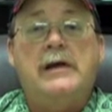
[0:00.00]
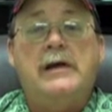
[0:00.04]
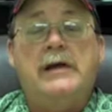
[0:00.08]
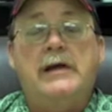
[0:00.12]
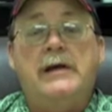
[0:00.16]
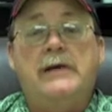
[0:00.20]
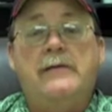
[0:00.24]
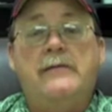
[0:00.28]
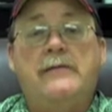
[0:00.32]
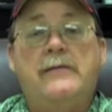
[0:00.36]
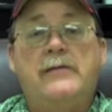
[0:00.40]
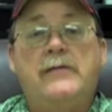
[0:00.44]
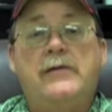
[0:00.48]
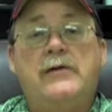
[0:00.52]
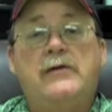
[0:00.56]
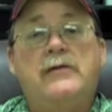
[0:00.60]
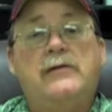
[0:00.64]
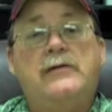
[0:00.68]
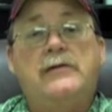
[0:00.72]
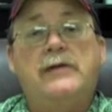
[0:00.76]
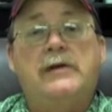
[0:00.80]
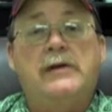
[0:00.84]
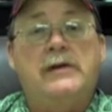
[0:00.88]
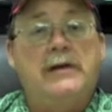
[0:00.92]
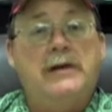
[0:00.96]
If
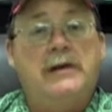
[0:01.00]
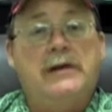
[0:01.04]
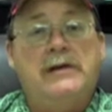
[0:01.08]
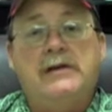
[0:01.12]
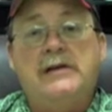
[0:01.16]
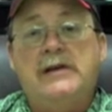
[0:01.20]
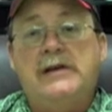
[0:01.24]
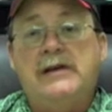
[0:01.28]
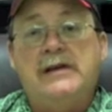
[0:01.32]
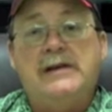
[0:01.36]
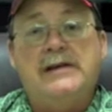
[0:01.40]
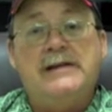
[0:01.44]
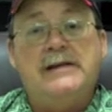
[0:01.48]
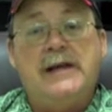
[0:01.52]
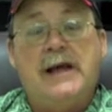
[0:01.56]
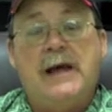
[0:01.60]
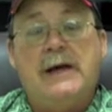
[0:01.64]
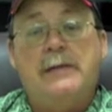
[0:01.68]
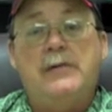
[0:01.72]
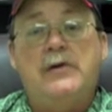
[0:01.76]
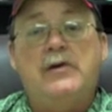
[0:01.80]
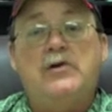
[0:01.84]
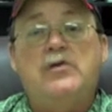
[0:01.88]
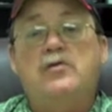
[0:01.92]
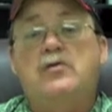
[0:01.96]
there's any tenant
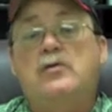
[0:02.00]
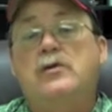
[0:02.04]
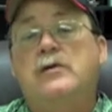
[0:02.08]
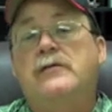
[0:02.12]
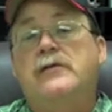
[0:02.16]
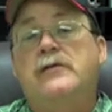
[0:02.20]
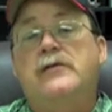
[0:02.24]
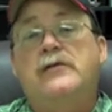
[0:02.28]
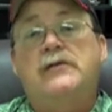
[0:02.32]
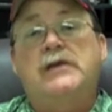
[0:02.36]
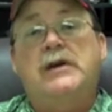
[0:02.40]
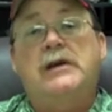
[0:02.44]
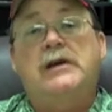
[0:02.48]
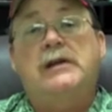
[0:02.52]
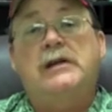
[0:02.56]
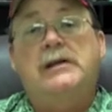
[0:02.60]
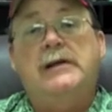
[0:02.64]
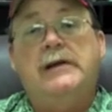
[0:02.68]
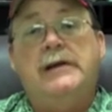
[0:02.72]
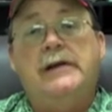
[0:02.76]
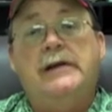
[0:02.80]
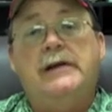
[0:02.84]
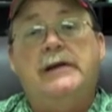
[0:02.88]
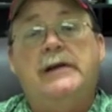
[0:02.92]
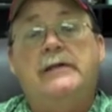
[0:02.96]
damage or if it's not
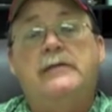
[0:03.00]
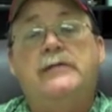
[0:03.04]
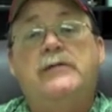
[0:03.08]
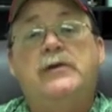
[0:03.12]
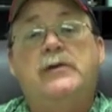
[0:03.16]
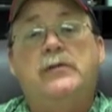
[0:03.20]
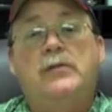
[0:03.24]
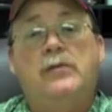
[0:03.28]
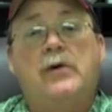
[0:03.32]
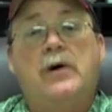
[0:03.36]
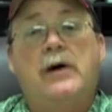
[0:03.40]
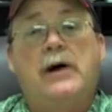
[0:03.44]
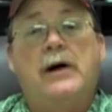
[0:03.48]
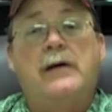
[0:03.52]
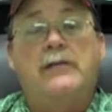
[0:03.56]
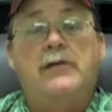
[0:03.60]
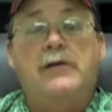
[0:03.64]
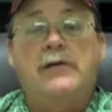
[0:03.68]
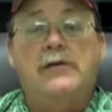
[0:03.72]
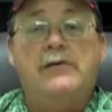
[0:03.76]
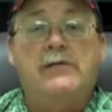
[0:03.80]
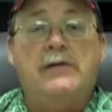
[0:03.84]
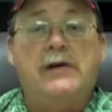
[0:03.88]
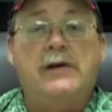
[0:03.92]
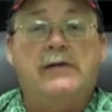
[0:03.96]
clean enough, then we'll have
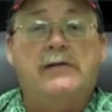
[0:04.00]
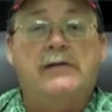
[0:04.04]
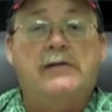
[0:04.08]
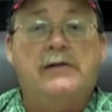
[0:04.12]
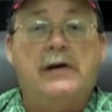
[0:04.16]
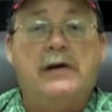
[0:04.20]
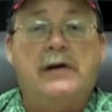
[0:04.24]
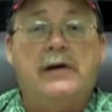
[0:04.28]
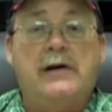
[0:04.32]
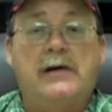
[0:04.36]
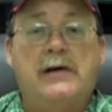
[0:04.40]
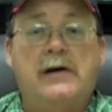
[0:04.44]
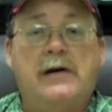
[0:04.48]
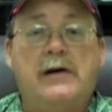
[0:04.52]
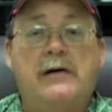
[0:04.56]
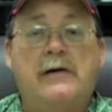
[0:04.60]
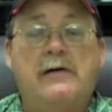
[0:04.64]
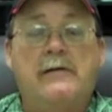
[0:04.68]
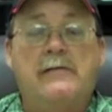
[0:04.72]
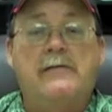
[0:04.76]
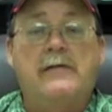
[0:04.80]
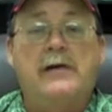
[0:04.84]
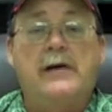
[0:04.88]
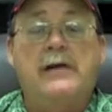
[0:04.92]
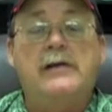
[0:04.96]
those things taken care
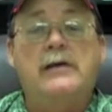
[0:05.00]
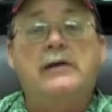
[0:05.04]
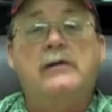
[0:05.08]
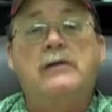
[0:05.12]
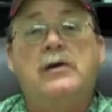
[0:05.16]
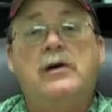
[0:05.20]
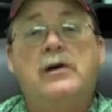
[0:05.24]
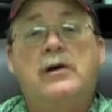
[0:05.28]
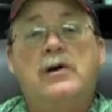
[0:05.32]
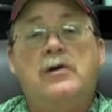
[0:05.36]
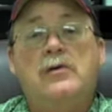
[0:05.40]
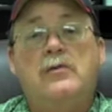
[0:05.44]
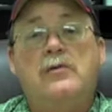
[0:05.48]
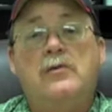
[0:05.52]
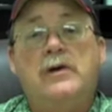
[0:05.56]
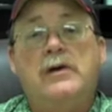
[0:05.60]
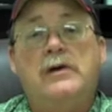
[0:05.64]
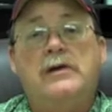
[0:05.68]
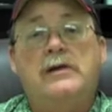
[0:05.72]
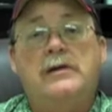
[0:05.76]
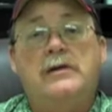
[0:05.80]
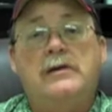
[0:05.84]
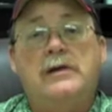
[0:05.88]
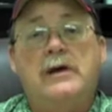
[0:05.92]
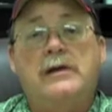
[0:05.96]
of, and then we
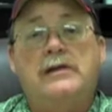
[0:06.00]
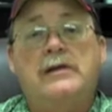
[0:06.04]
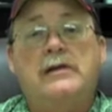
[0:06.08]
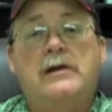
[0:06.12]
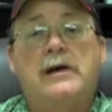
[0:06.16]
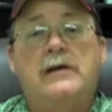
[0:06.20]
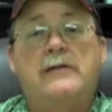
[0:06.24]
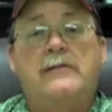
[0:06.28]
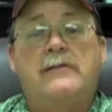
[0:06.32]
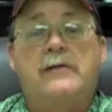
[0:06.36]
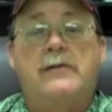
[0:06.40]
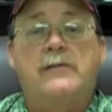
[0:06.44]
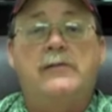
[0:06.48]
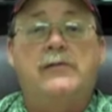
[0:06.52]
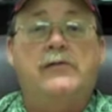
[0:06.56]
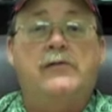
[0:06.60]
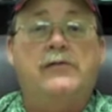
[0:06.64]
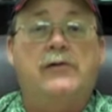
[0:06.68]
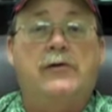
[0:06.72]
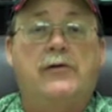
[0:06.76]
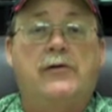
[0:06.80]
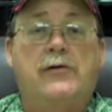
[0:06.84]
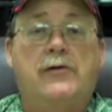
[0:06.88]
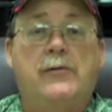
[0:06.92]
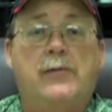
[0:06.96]
deduct that from the
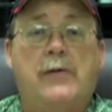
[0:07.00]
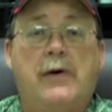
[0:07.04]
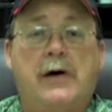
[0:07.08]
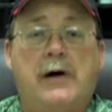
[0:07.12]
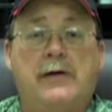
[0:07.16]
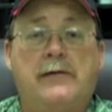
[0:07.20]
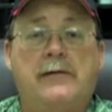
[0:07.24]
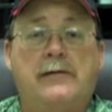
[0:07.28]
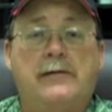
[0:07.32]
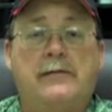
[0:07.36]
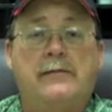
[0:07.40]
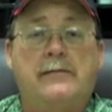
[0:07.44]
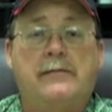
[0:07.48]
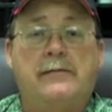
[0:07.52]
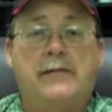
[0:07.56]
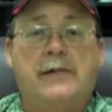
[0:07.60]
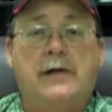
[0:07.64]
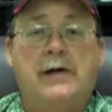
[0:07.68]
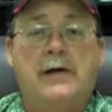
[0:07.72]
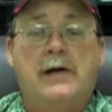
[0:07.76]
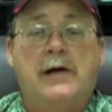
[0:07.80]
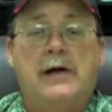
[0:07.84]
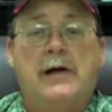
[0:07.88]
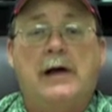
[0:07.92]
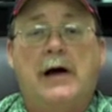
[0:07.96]
security deposit.
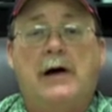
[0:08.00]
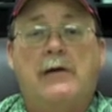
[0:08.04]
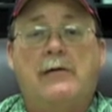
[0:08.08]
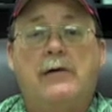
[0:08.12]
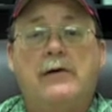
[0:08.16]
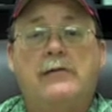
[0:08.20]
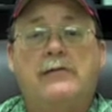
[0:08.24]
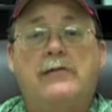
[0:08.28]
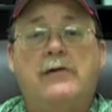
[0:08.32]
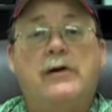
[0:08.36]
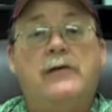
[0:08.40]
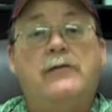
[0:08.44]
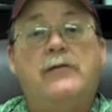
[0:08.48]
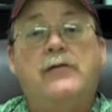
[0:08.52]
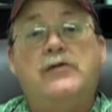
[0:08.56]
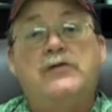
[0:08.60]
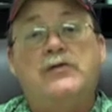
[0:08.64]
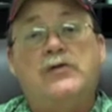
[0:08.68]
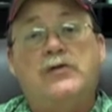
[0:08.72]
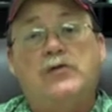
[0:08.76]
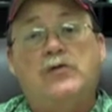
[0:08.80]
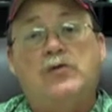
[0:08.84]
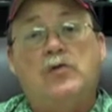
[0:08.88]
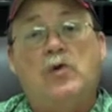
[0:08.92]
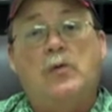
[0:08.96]
However, if it's
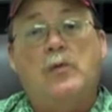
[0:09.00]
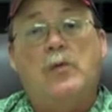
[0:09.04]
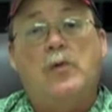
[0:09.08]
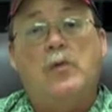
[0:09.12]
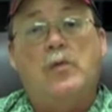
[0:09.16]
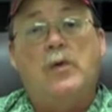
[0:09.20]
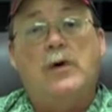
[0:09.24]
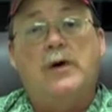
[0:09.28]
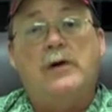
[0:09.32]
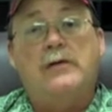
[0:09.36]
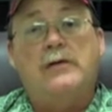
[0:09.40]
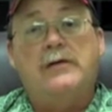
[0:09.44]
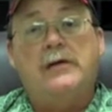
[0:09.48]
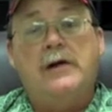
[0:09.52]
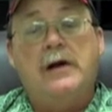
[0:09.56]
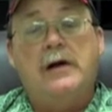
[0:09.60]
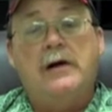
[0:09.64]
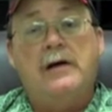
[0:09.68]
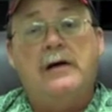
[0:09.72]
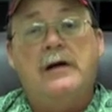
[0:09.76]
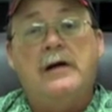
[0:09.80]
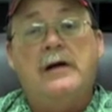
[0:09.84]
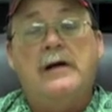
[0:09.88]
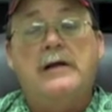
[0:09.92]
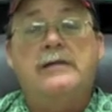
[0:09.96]
just normal wear and
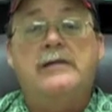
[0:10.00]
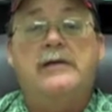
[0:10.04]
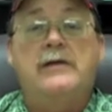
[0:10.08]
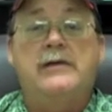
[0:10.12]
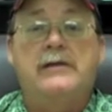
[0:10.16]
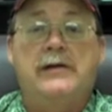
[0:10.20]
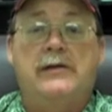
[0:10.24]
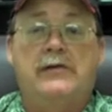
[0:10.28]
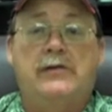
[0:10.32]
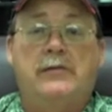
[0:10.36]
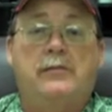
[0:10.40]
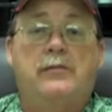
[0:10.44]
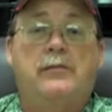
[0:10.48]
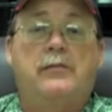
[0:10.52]
tear, then that's